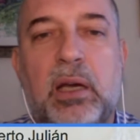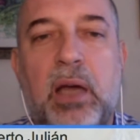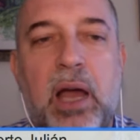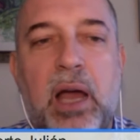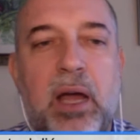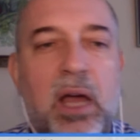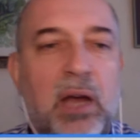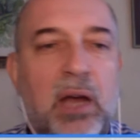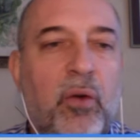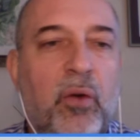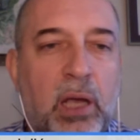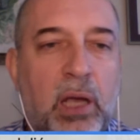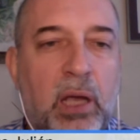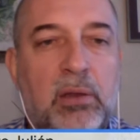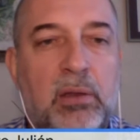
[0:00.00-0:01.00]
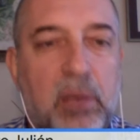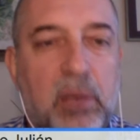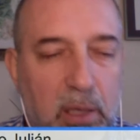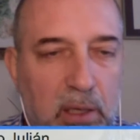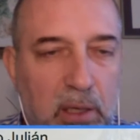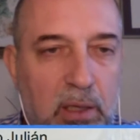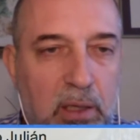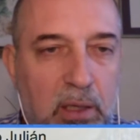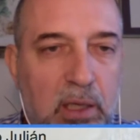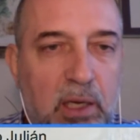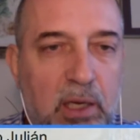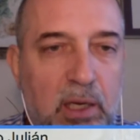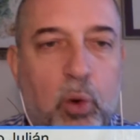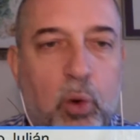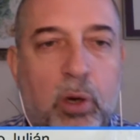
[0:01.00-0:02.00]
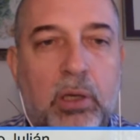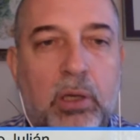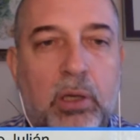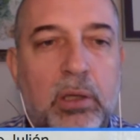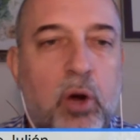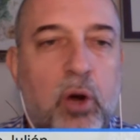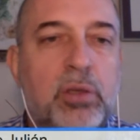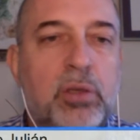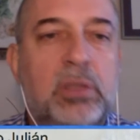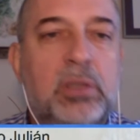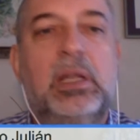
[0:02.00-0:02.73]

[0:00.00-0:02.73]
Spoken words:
Aggregate courses that